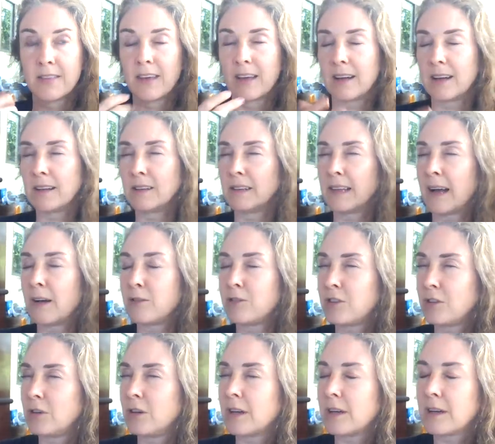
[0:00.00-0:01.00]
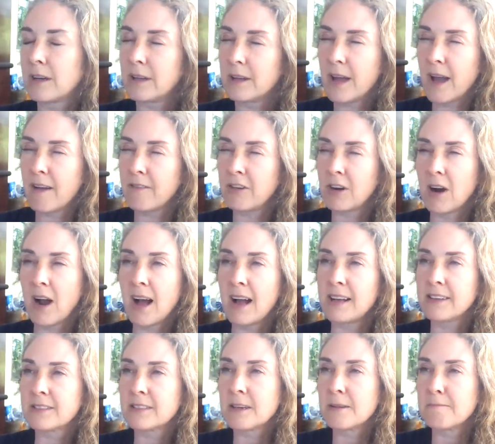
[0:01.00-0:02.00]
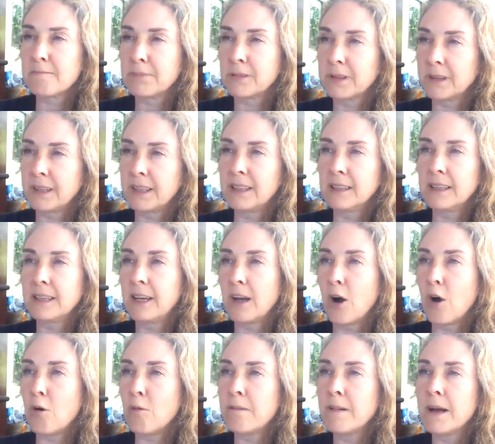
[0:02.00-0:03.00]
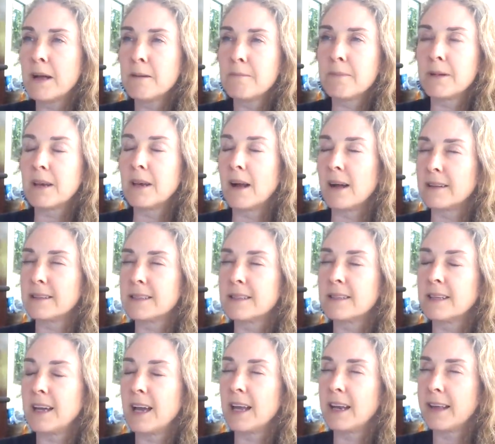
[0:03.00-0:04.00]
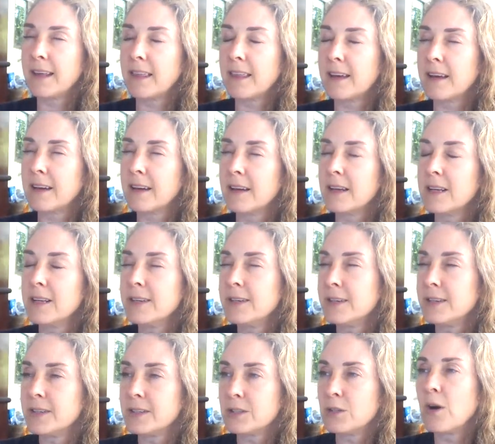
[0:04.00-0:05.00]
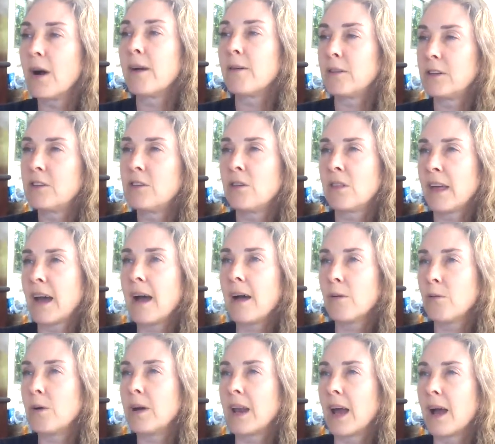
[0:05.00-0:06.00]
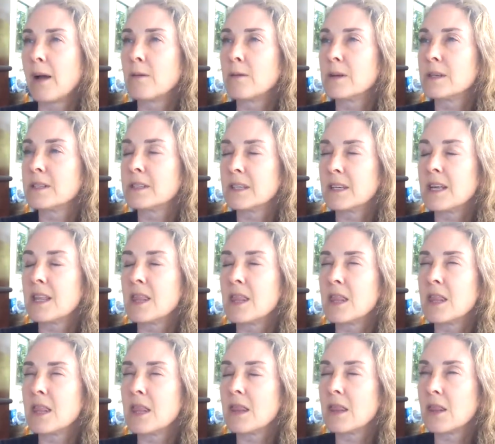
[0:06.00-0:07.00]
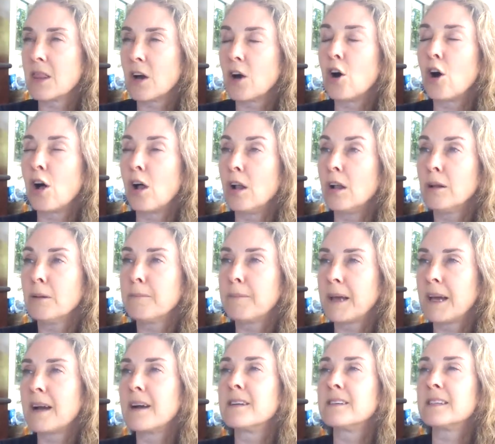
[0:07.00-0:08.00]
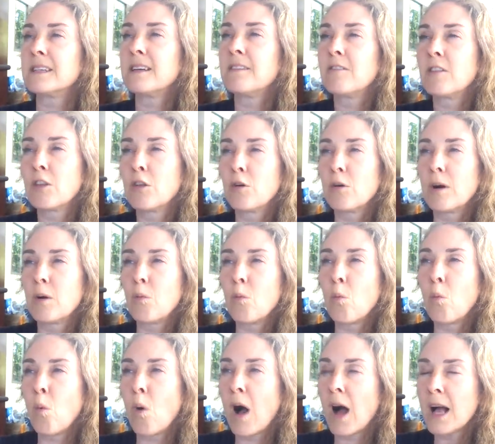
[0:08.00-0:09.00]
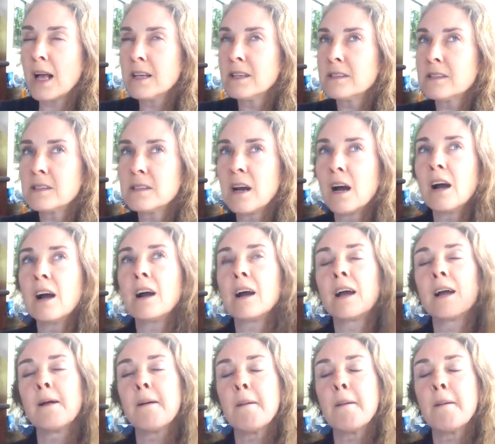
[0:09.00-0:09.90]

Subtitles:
allows you to have your eyes completely open but not see anything. So I would do that when I was in the hall, because even though it was dark,